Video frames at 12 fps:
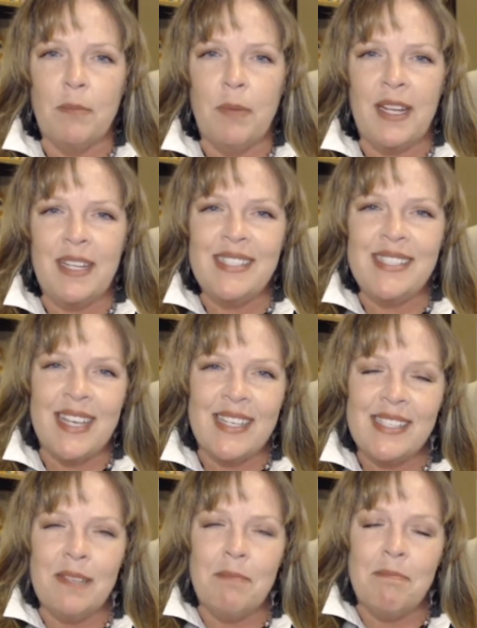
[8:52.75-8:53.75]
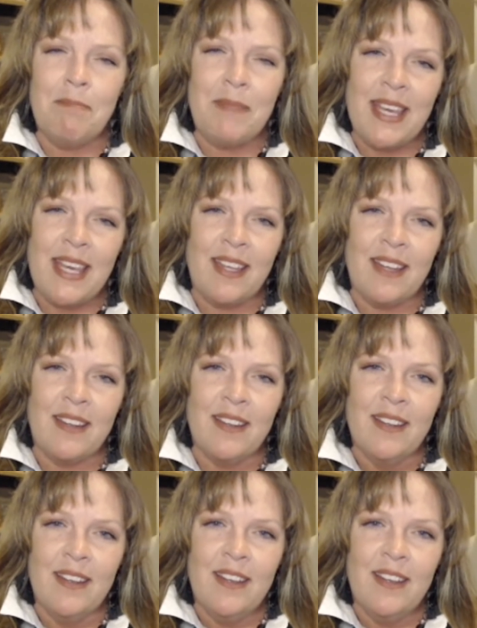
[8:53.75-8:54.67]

But it doesn't mean